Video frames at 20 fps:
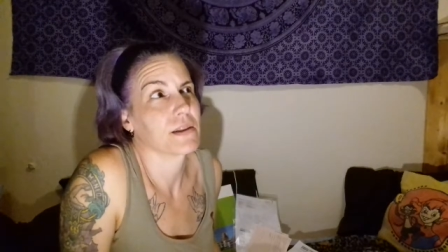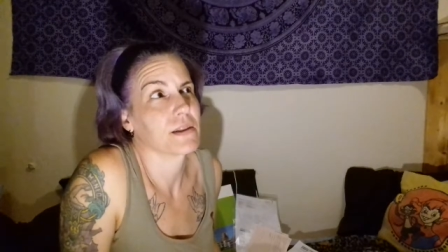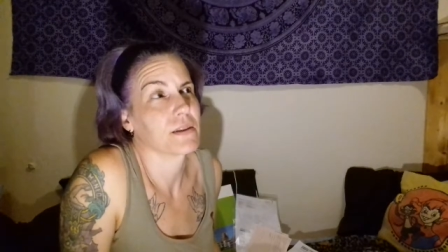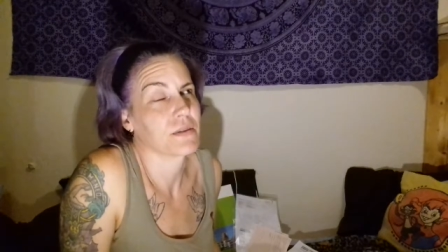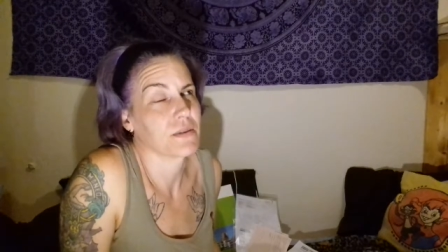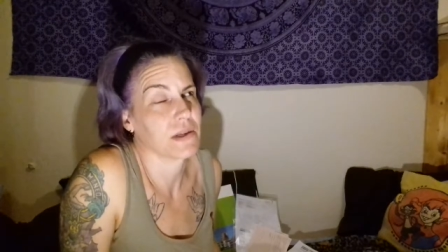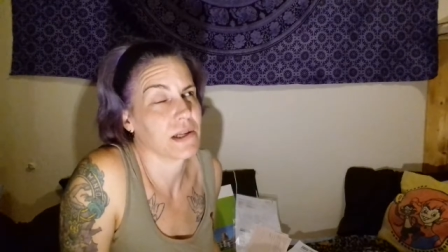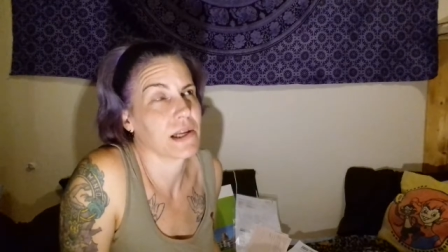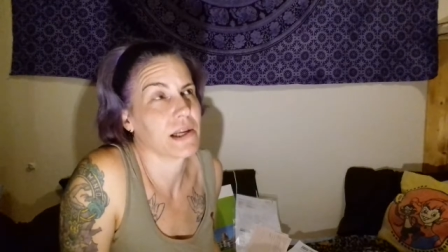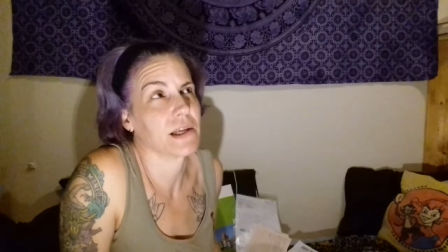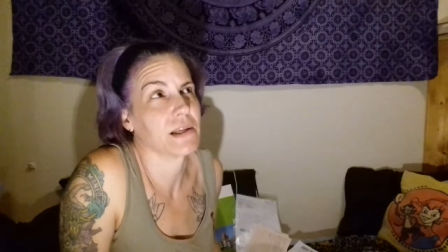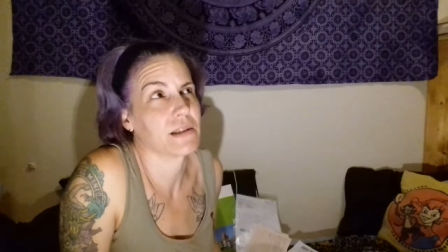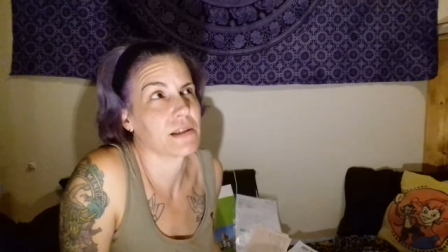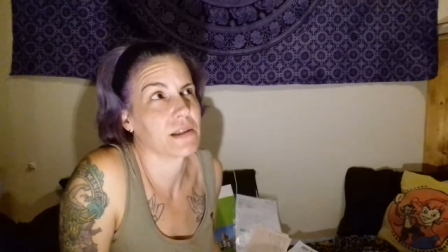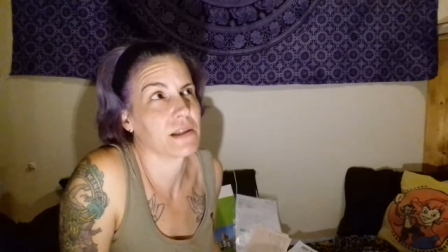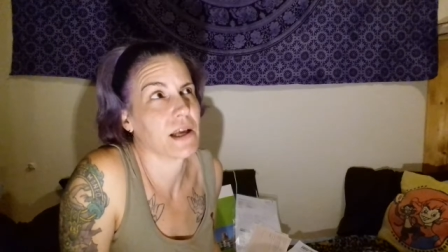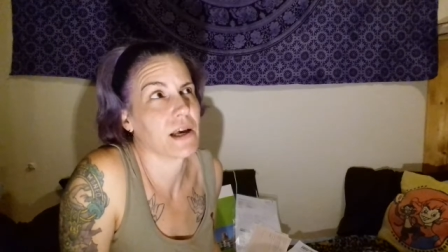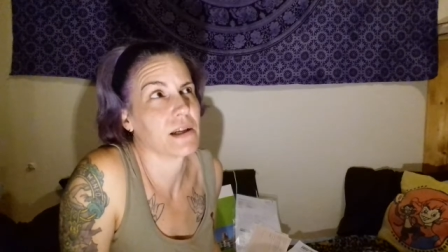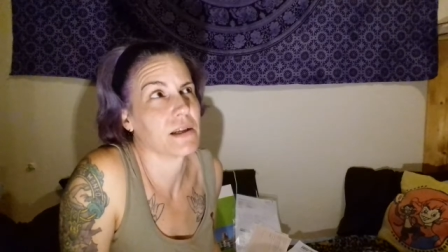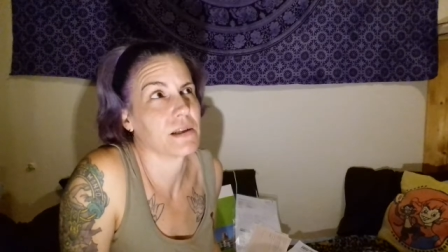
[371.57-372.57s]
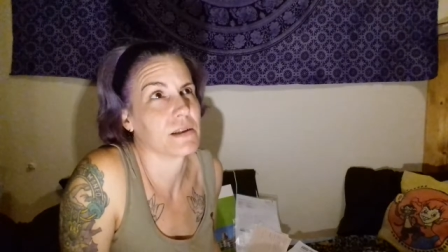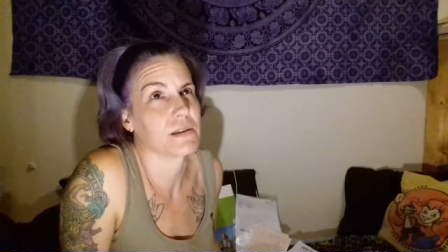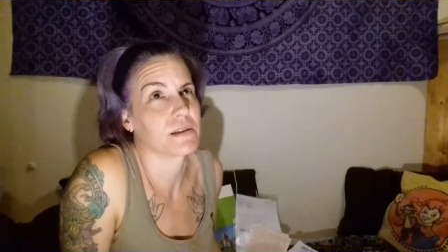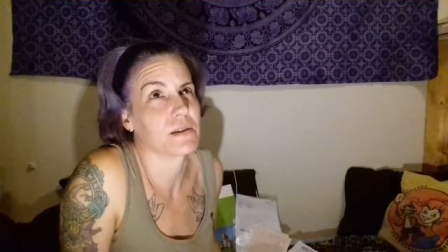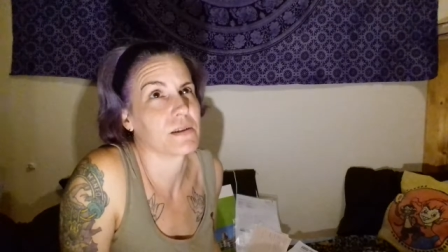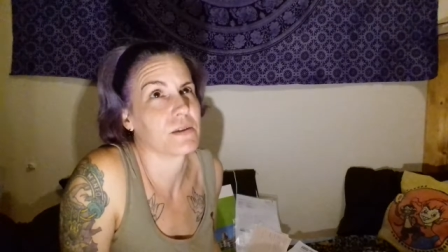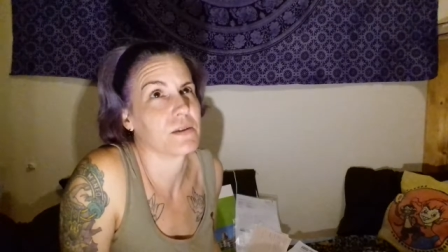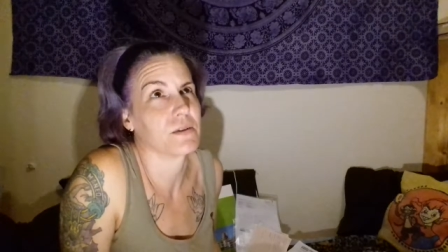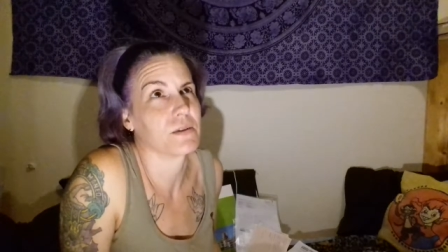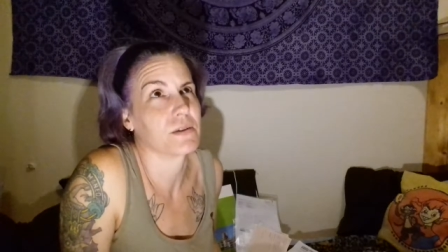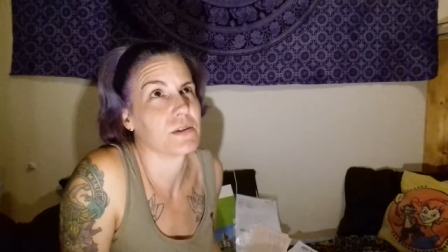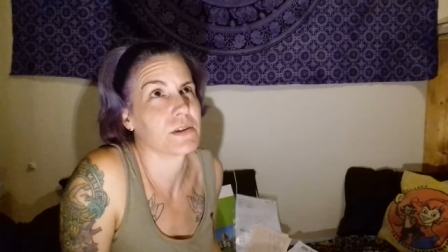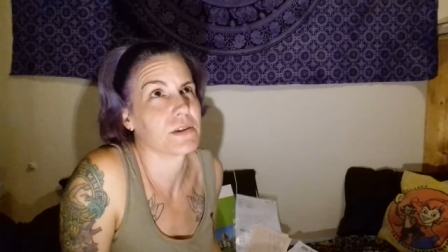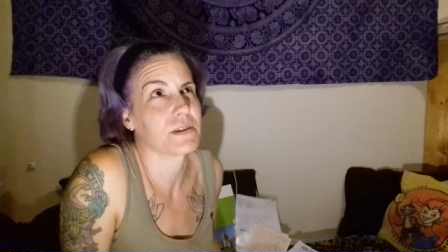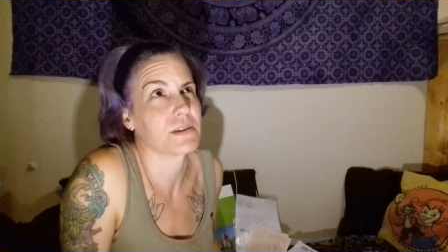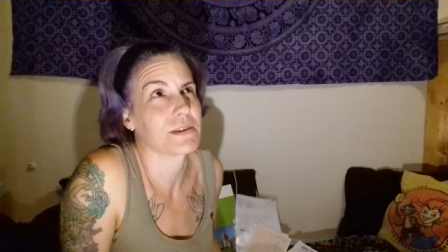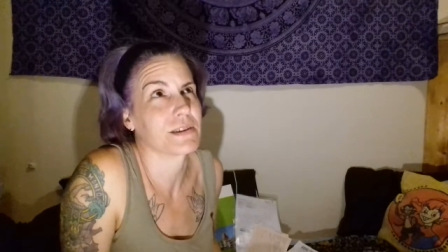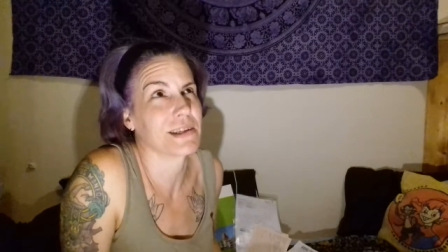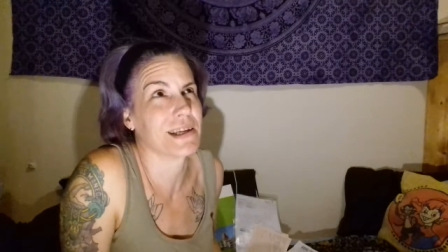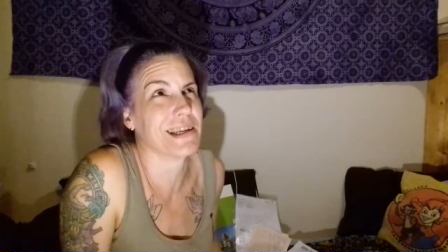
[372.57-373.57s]
3 days in that institution.
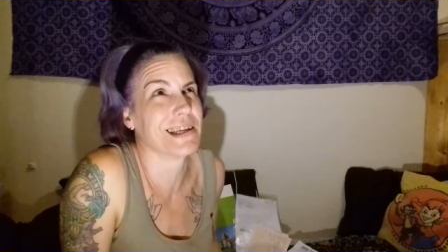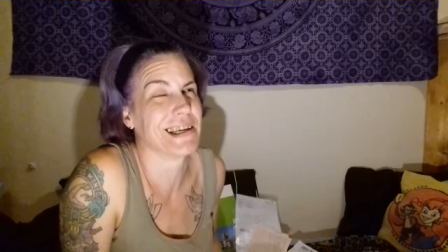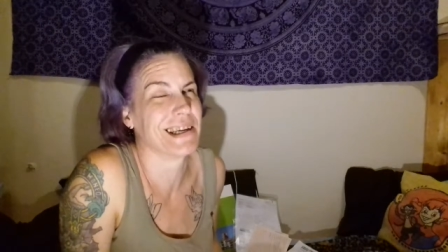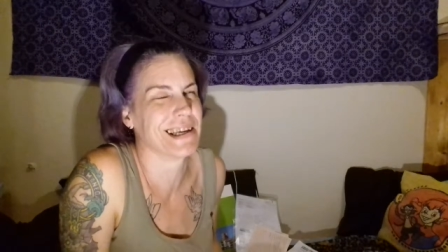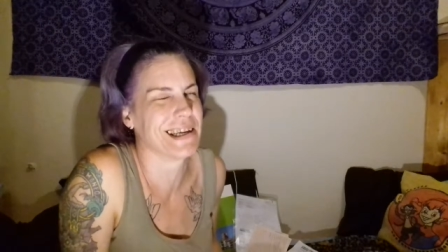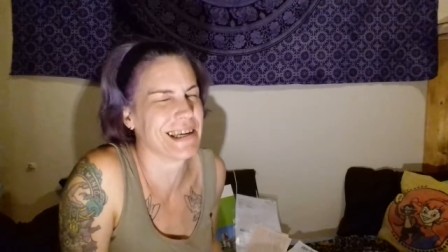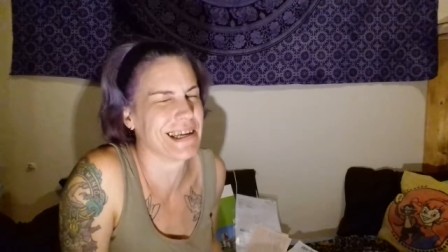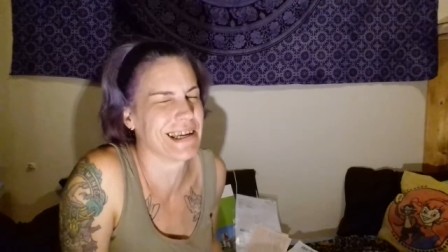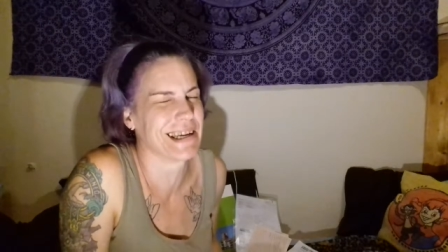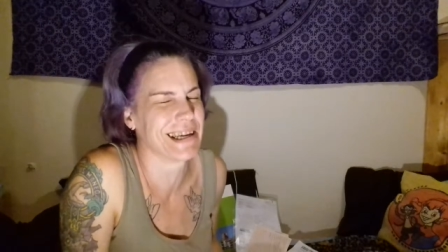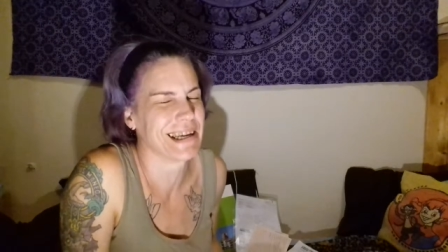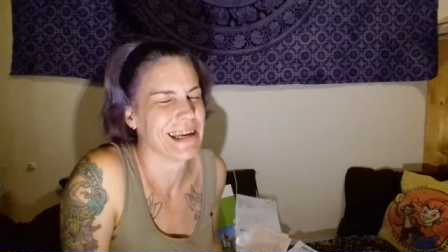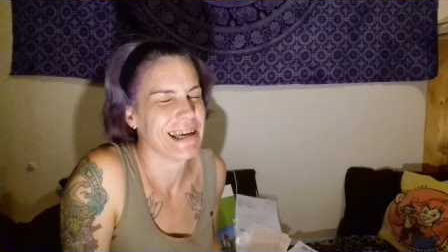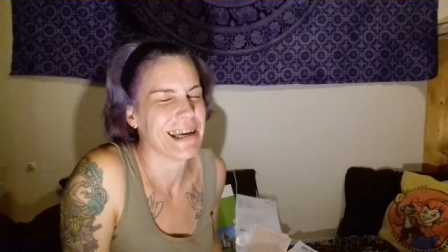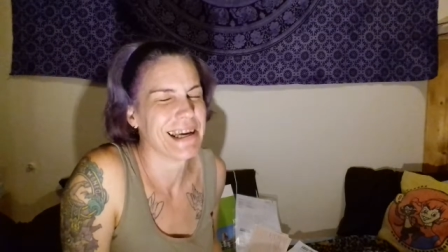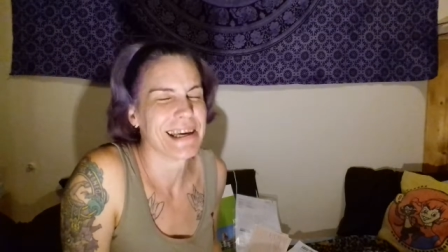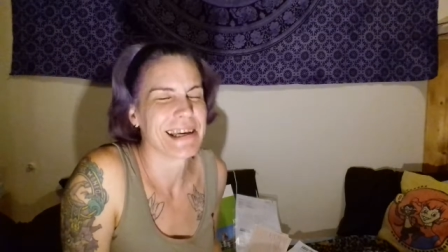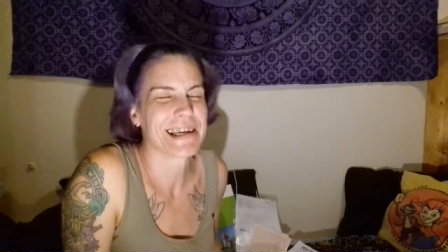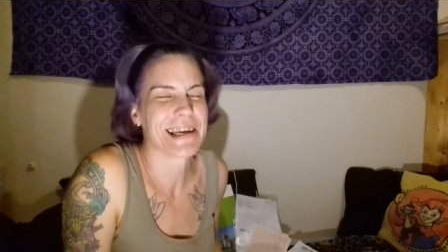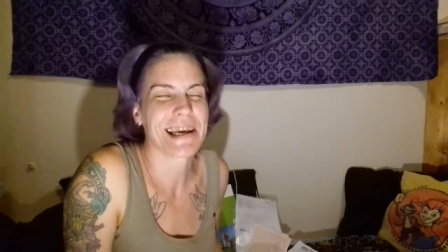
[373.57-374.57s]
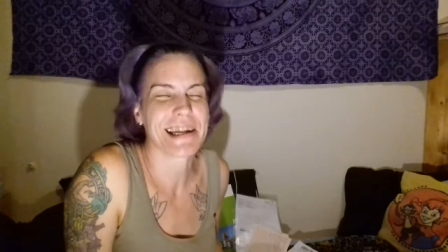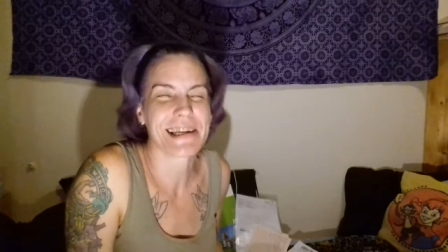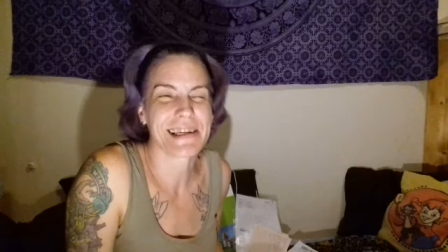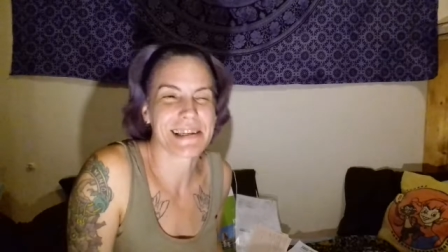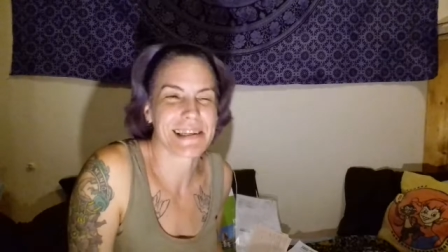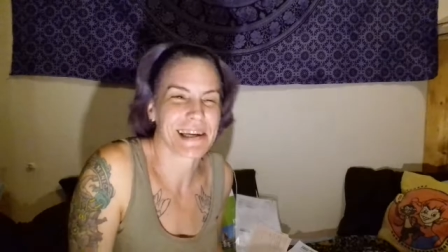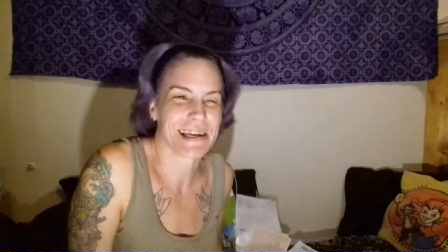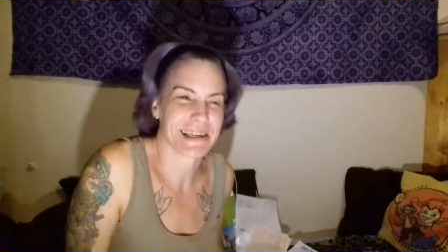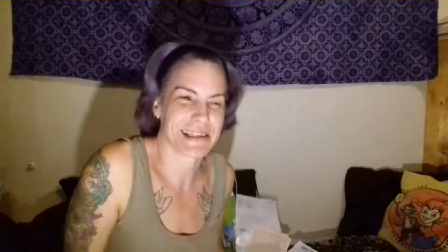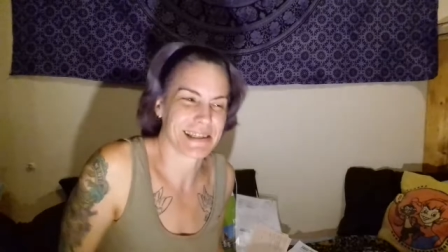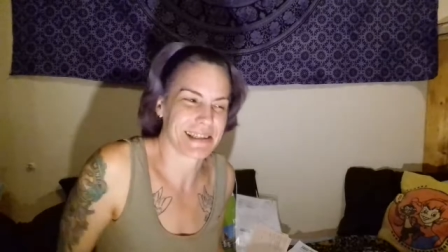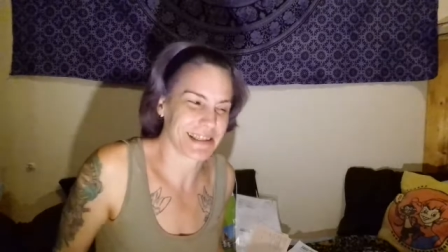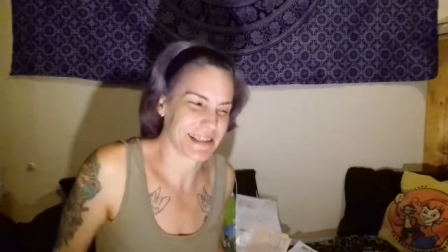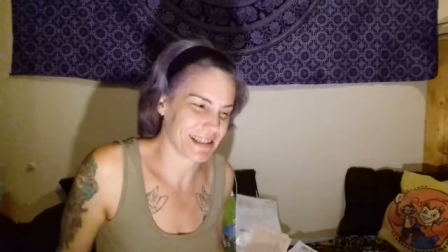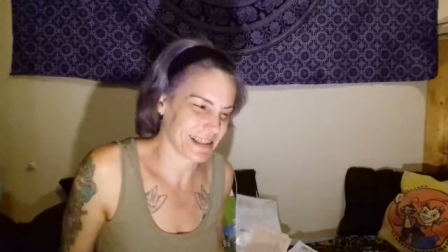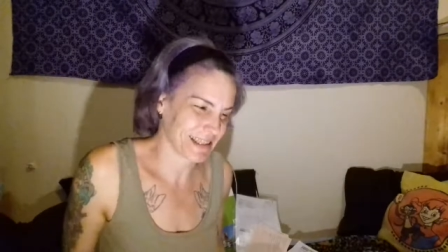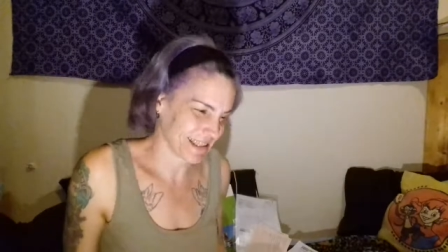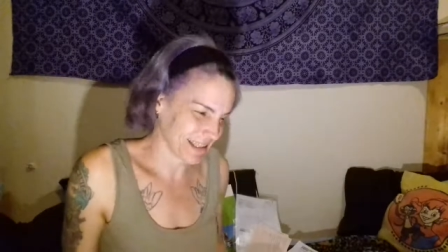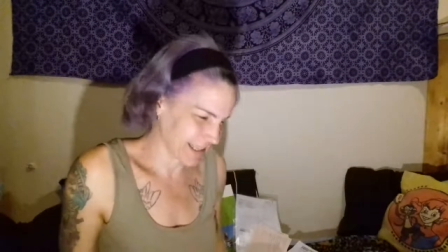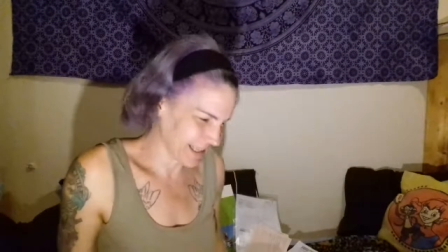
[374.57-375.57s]
Getting tests.